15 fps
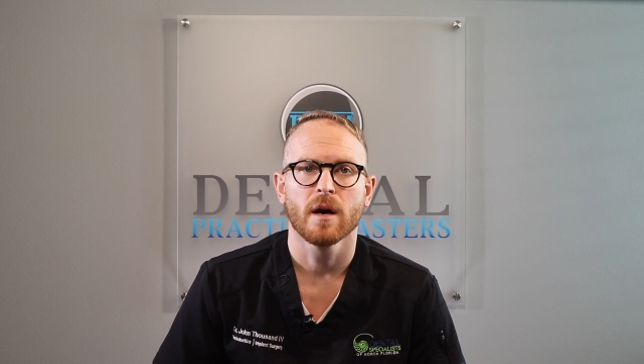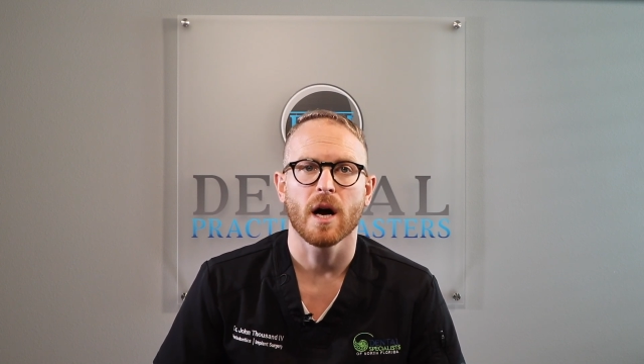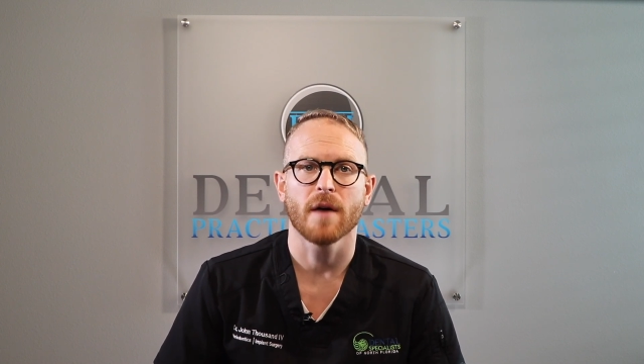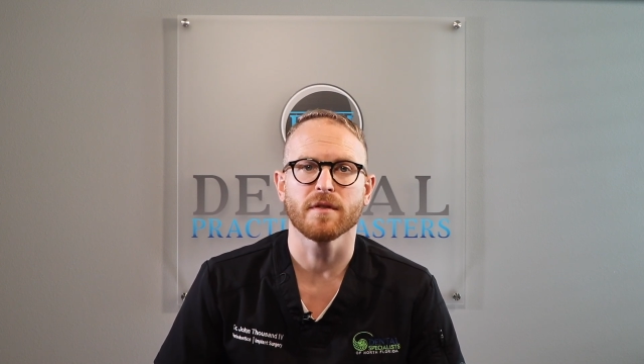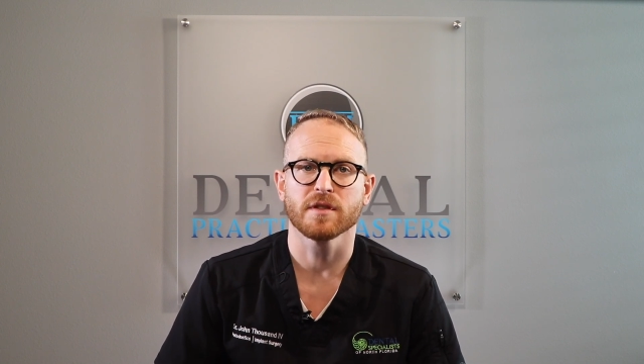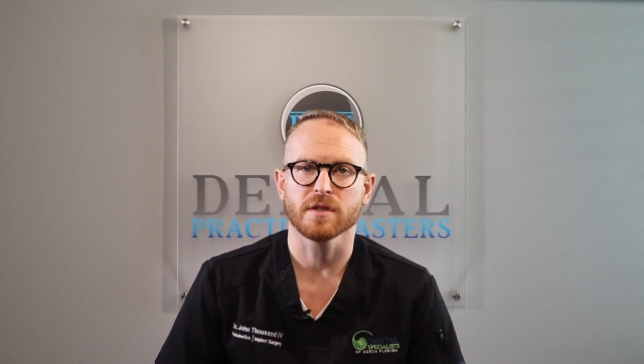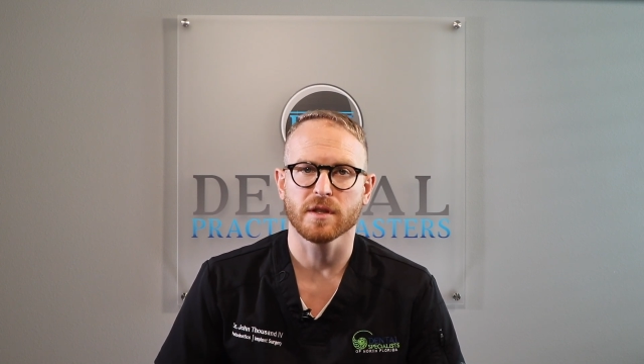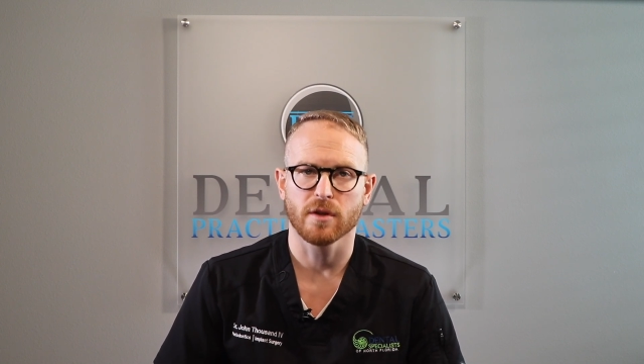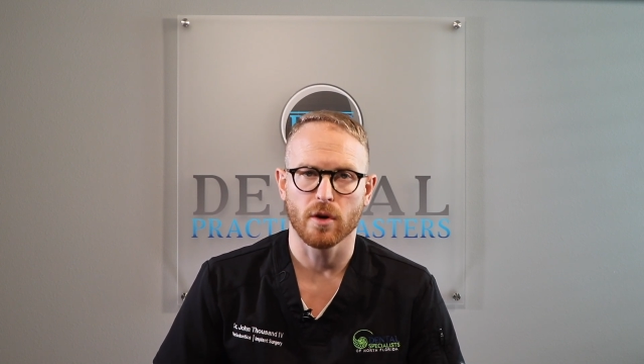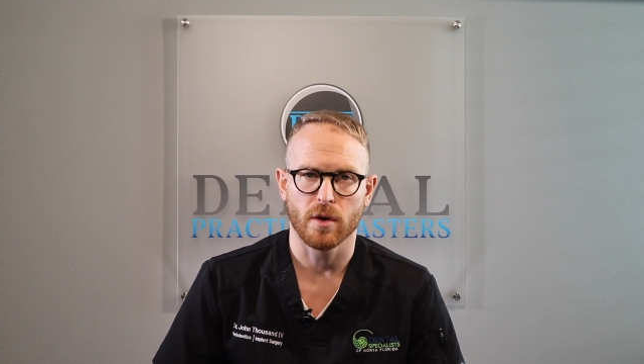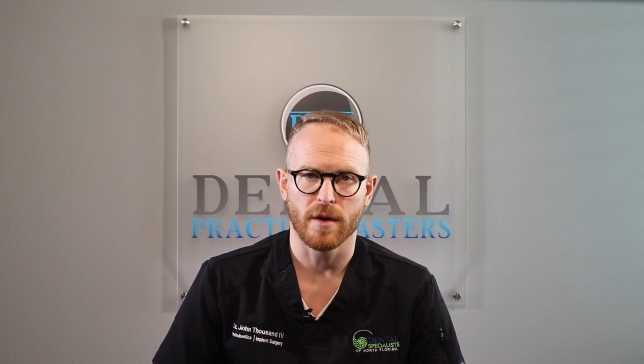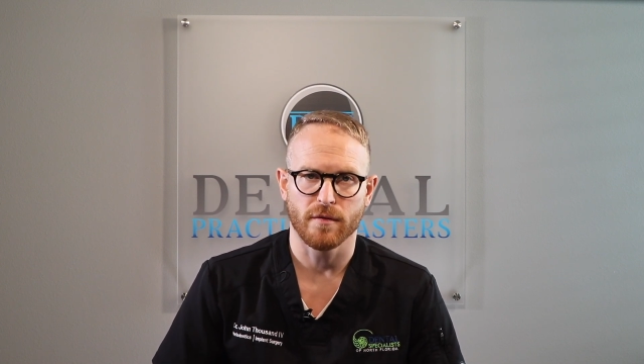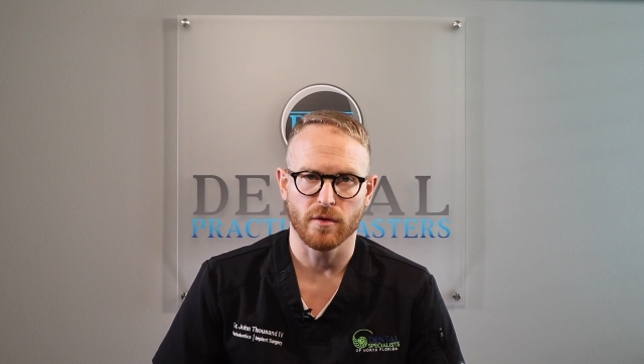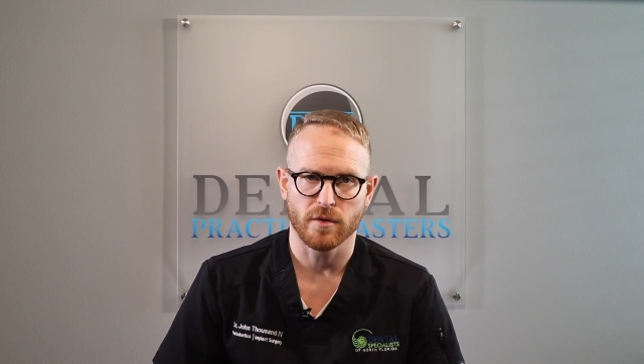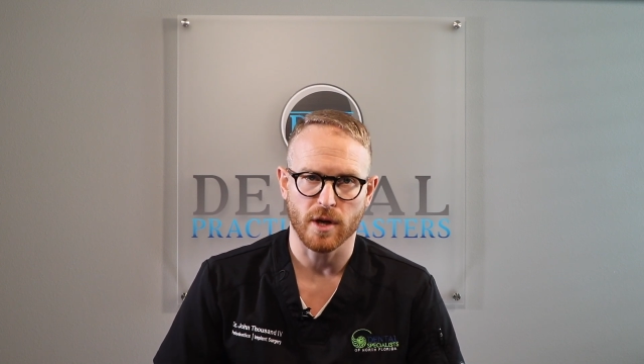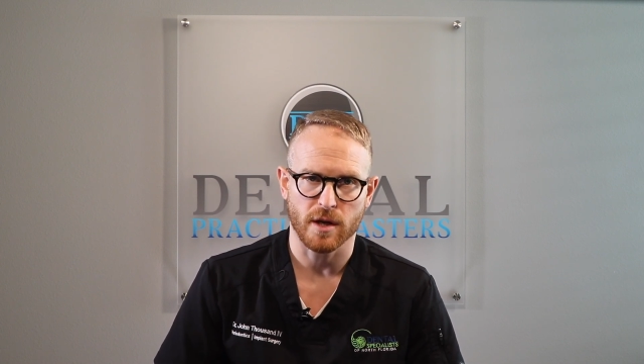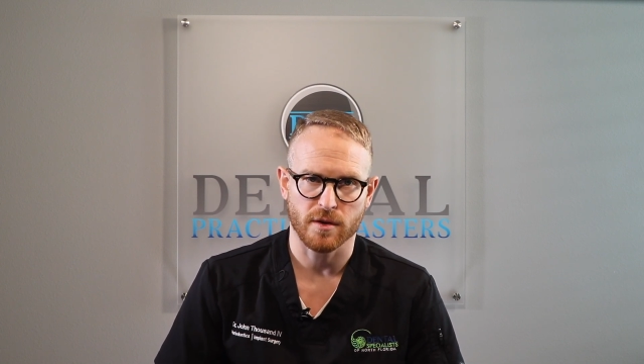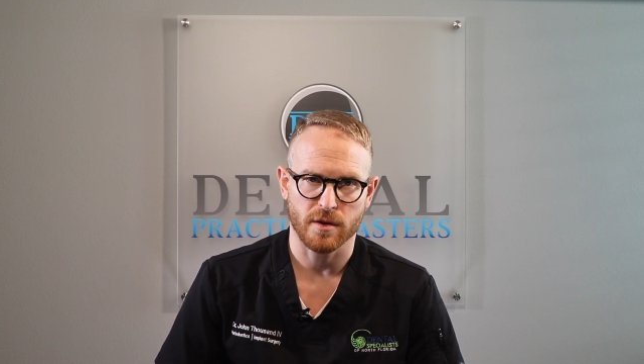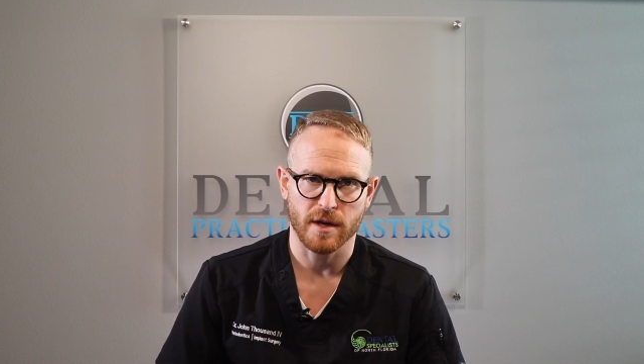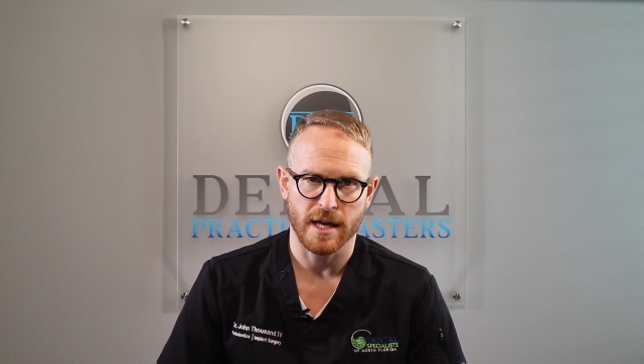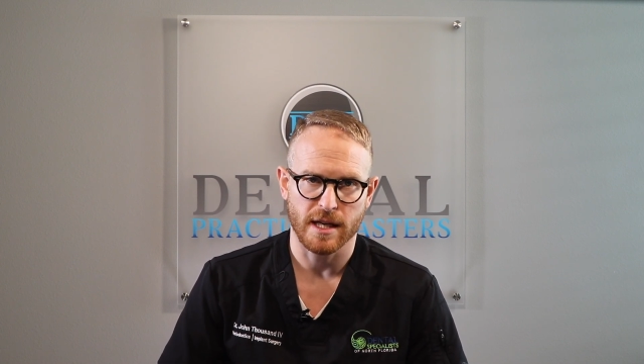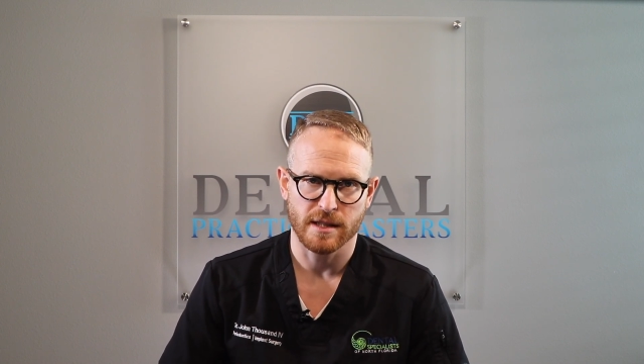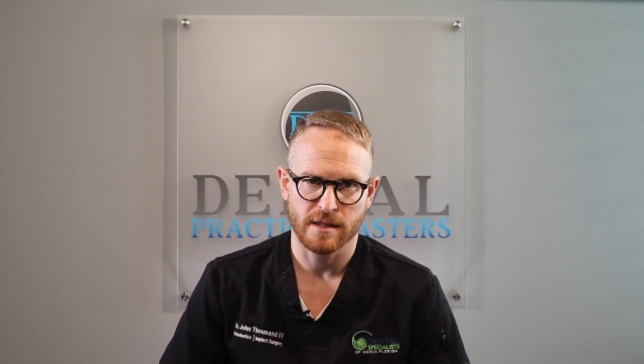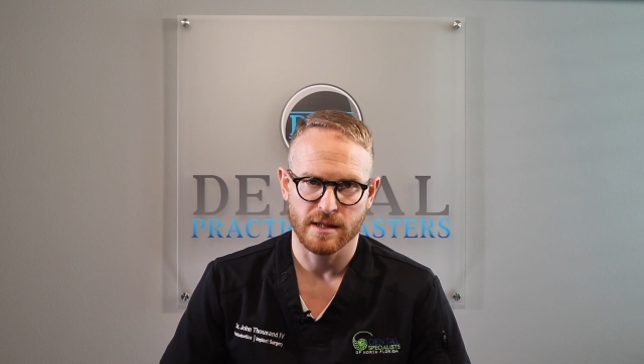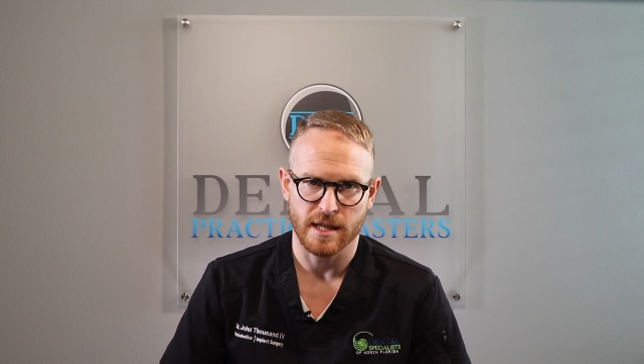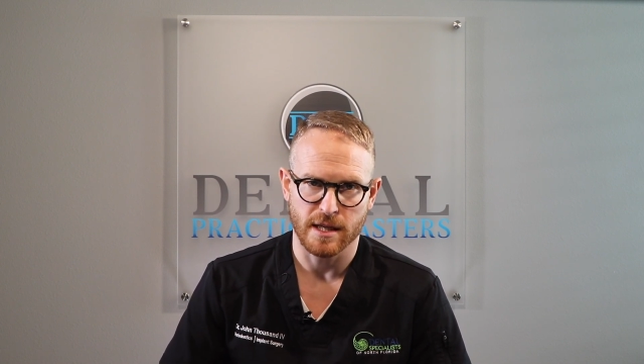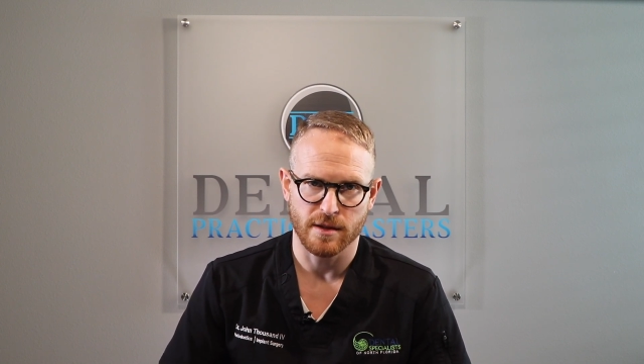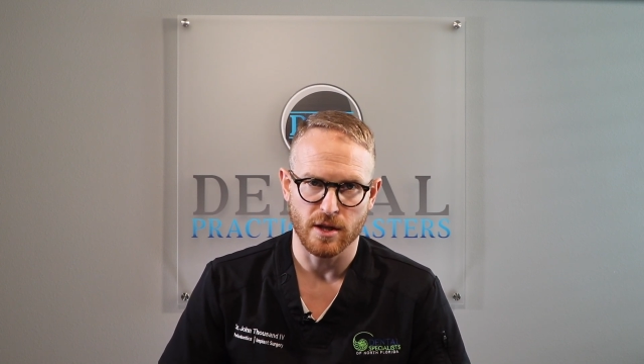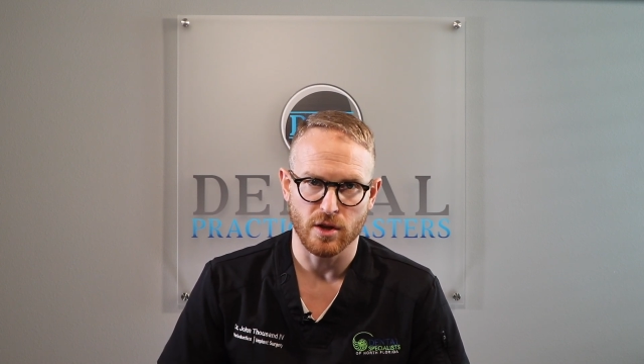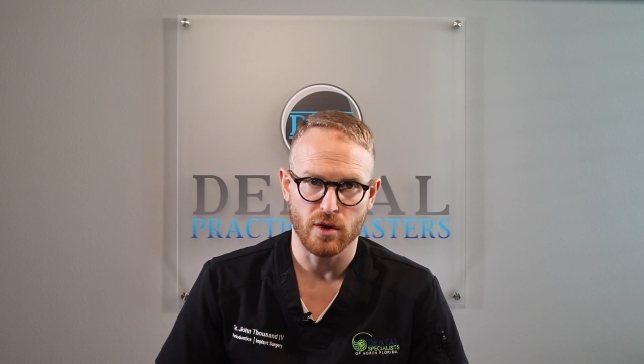Obviously, though, if your doctor has
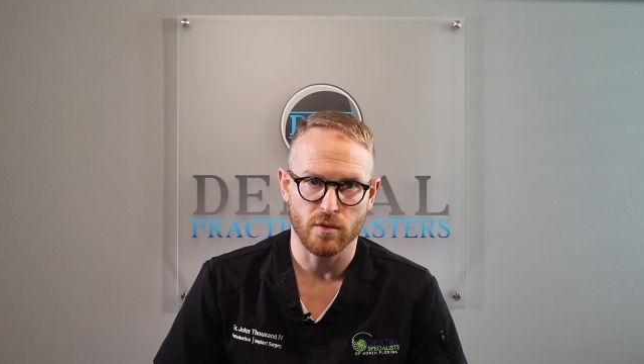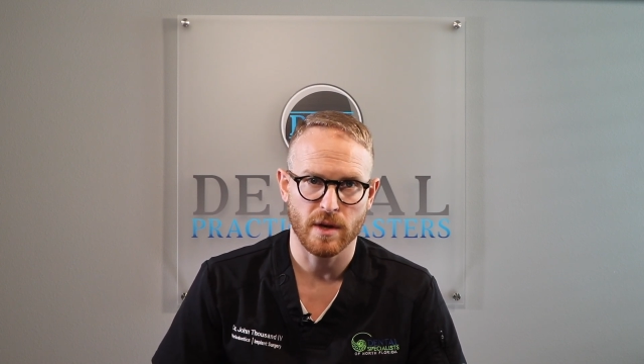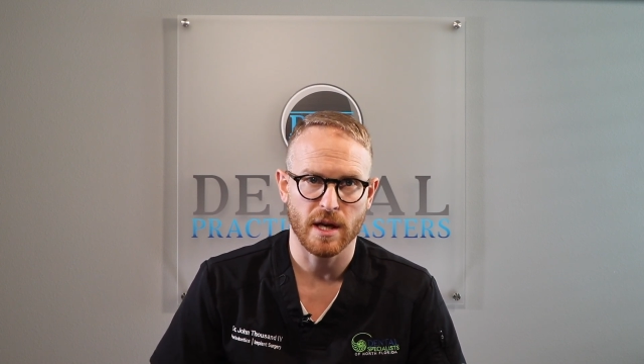said that you